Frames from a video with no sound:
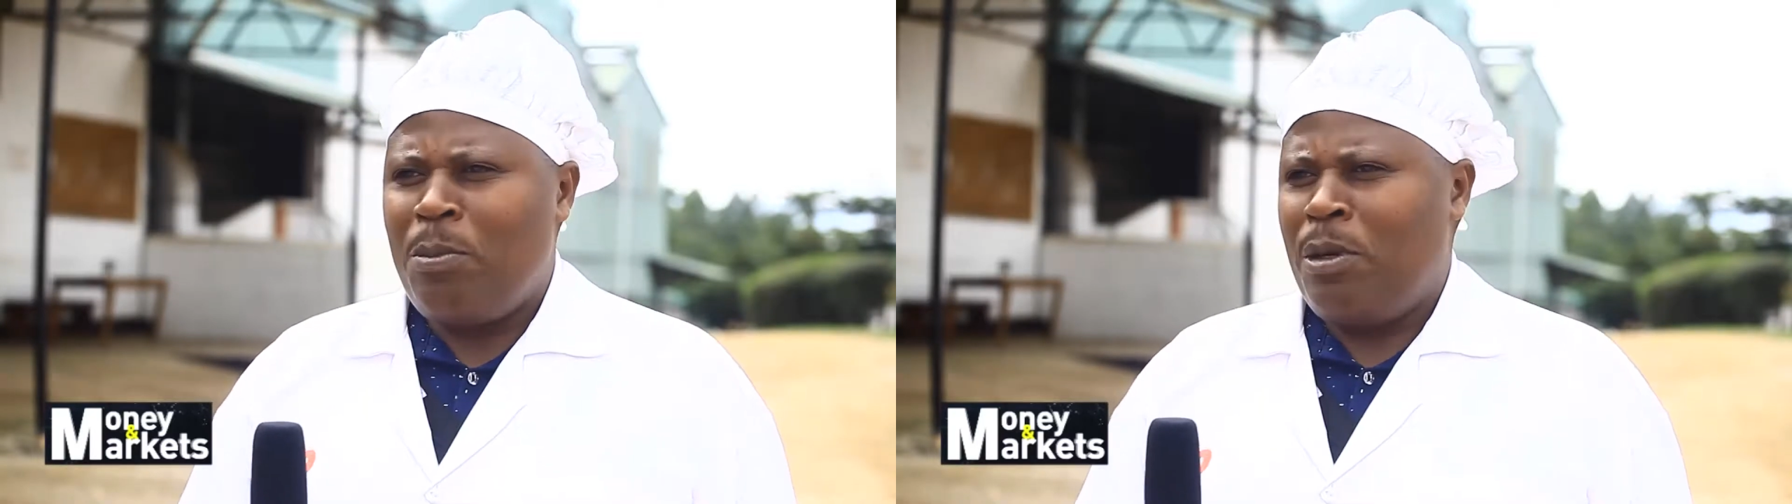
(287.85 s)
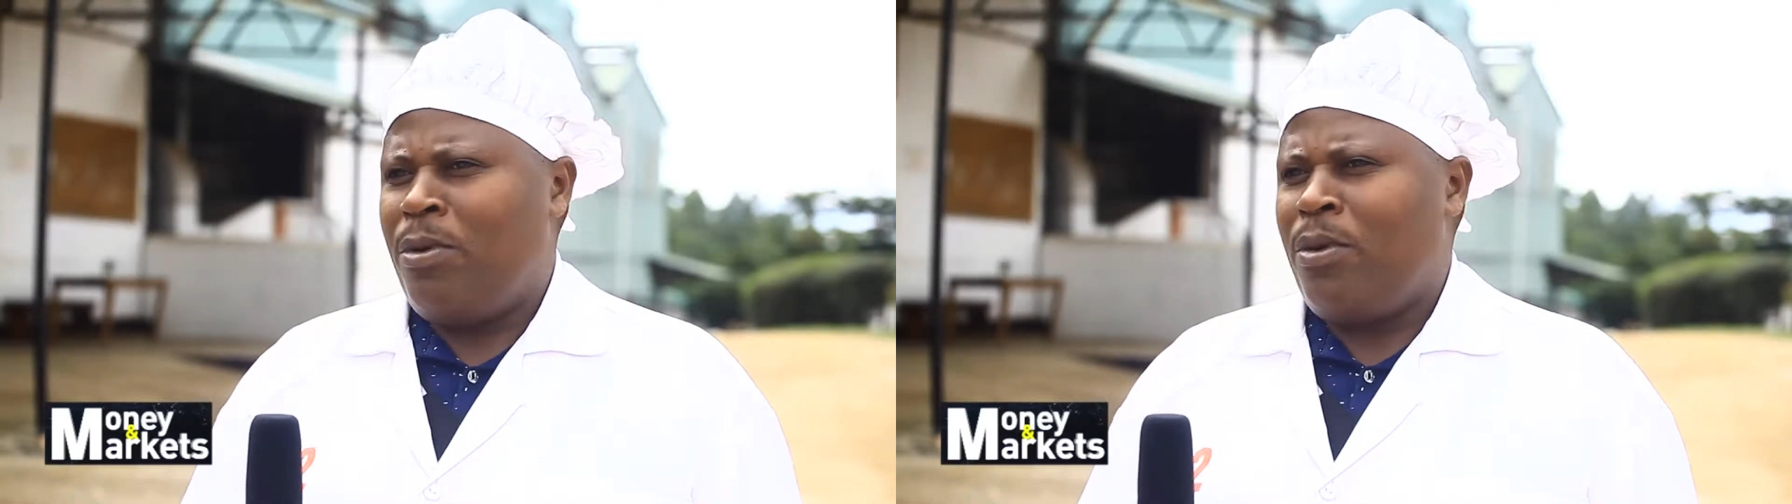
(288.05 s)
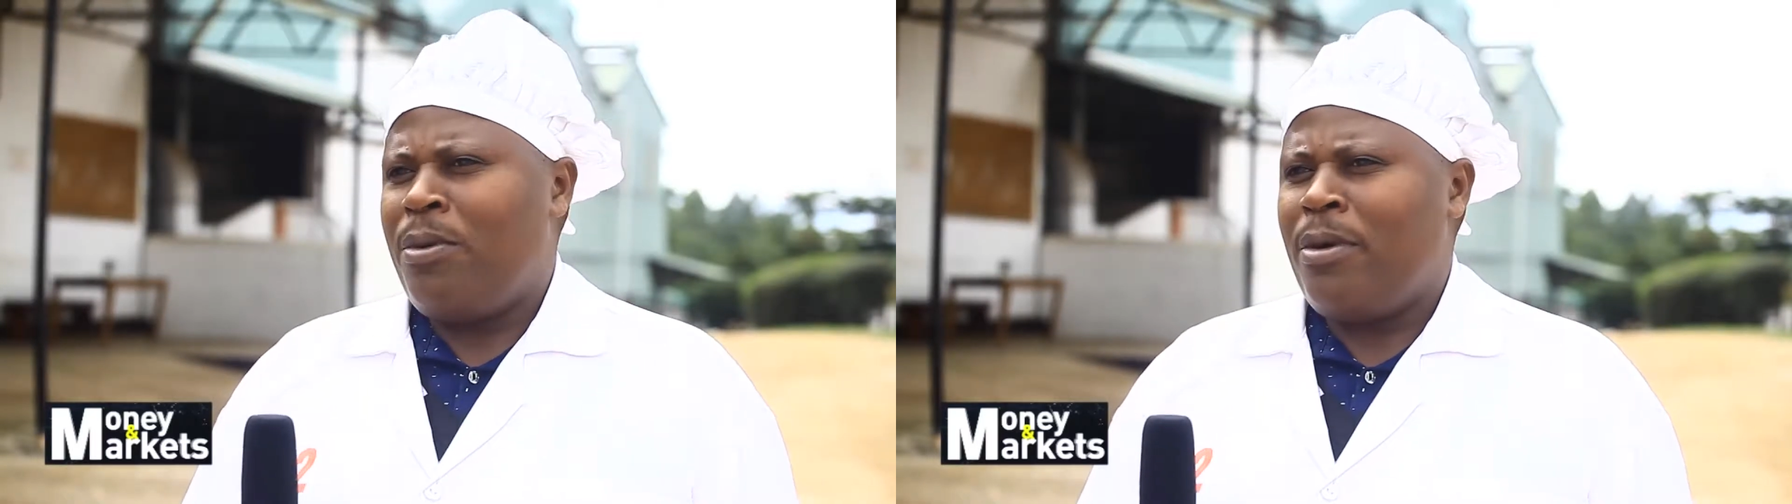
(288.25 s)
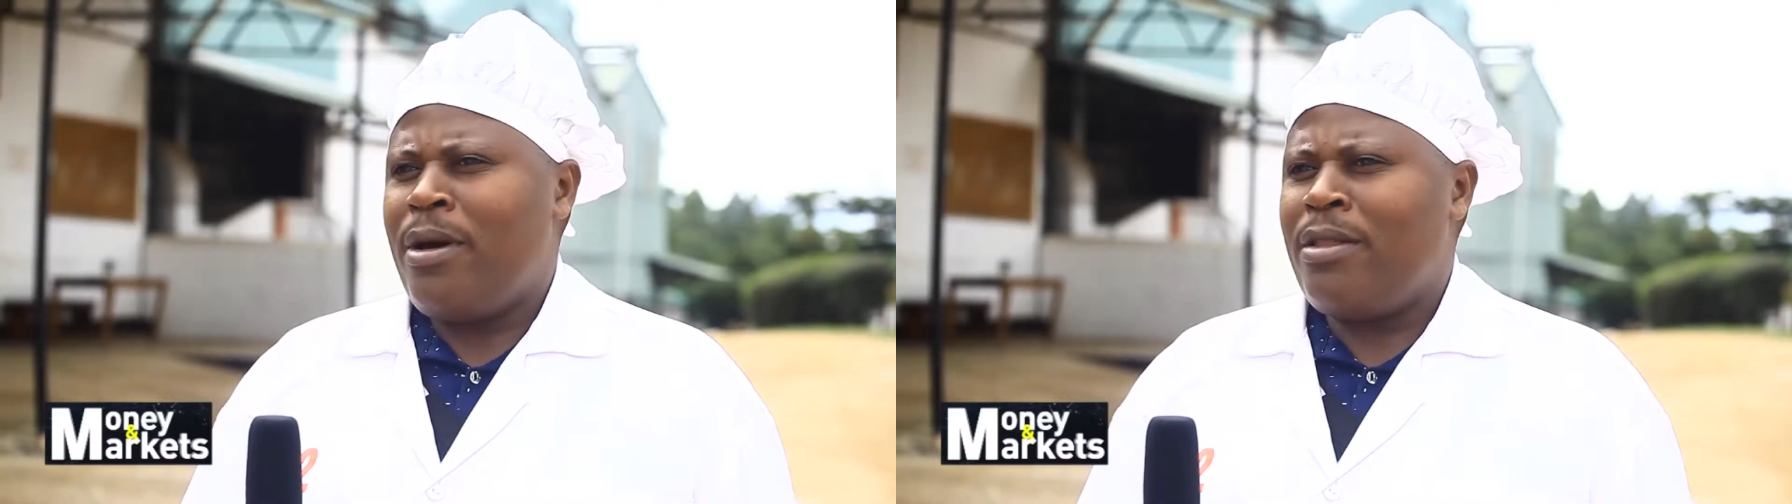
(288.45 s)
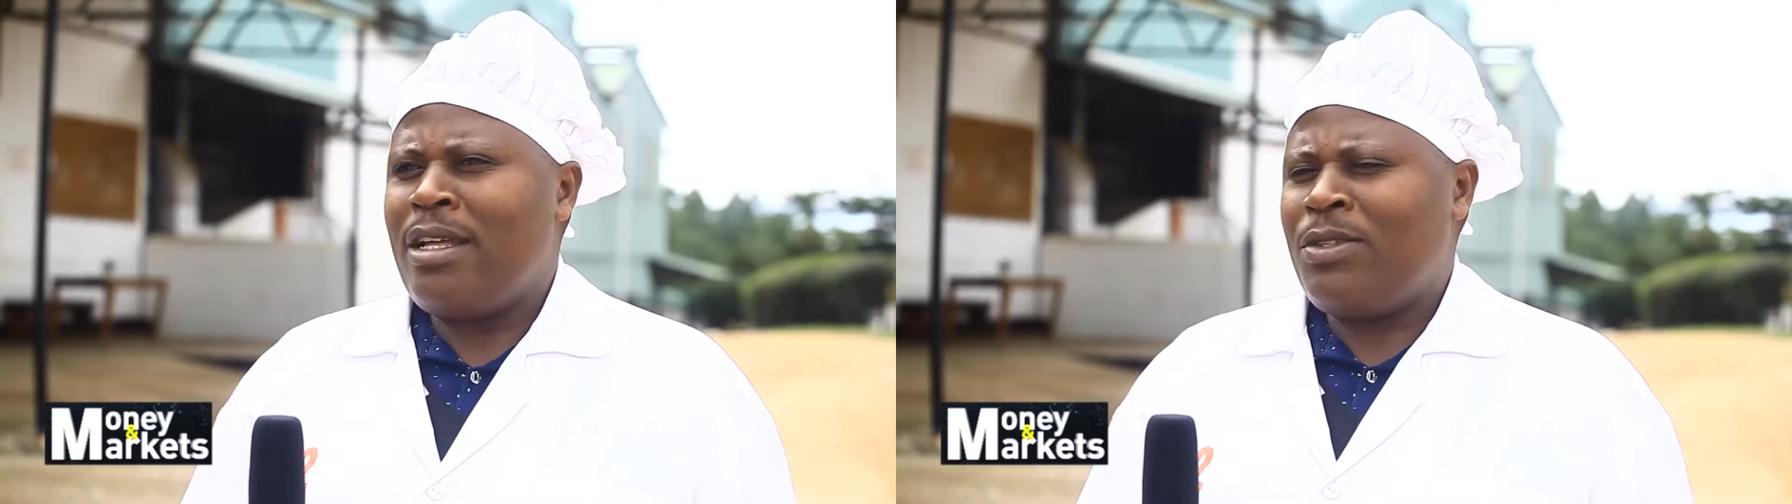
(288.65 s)
people.
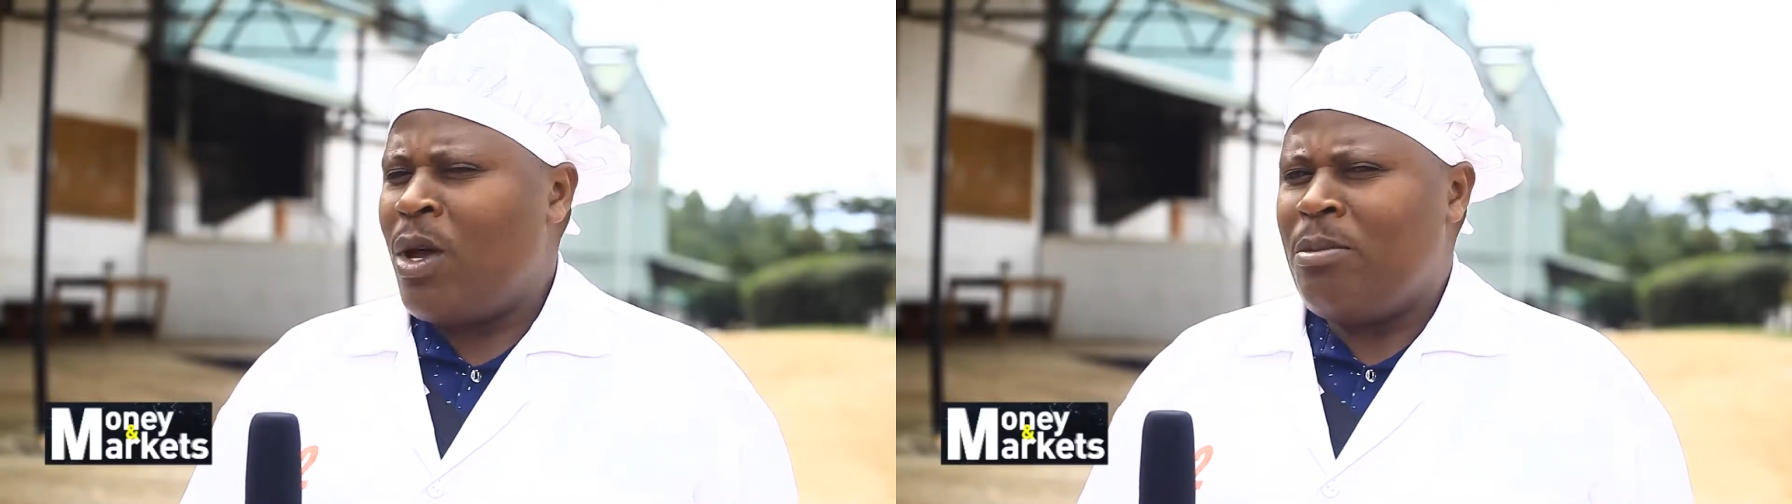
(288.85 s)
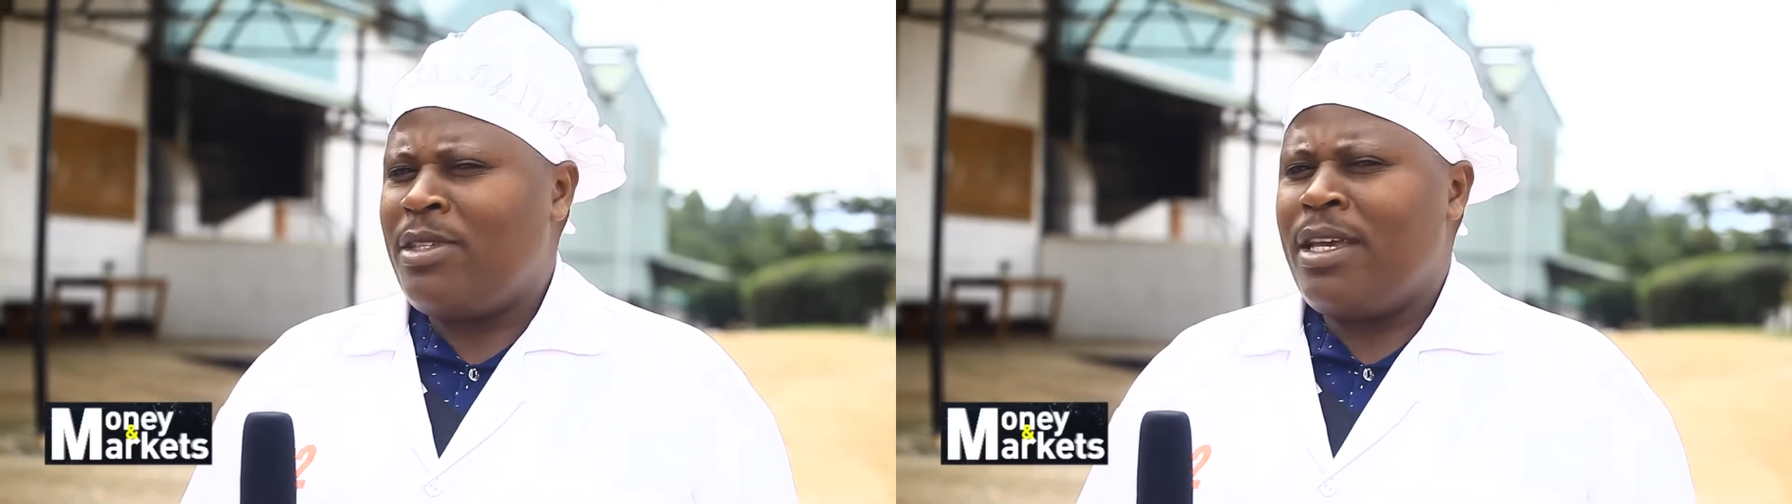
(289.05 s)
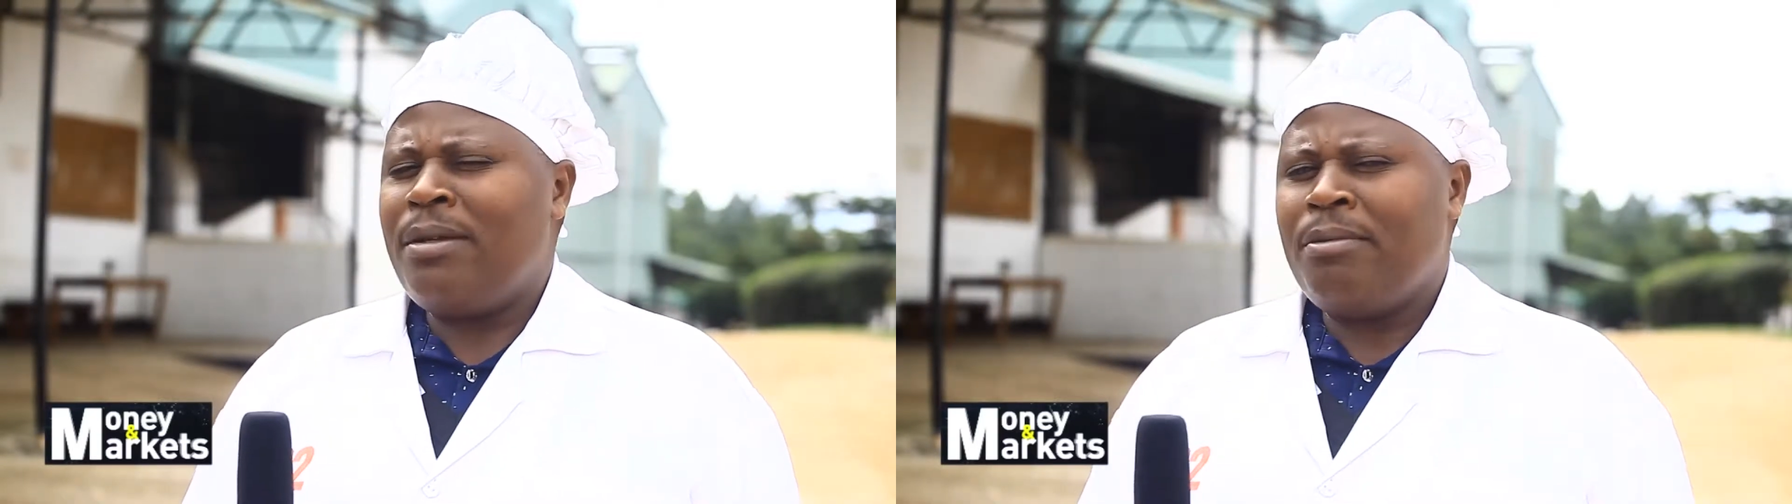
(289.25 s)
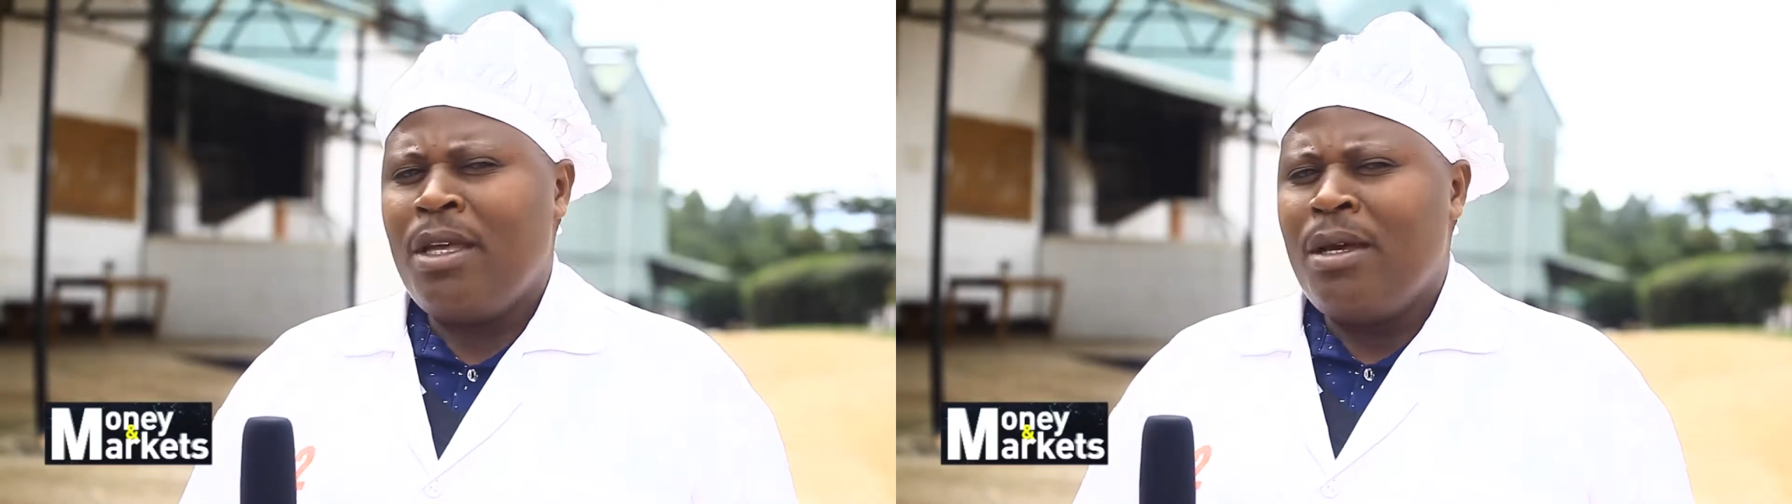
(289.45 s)
And that's why I'm saying,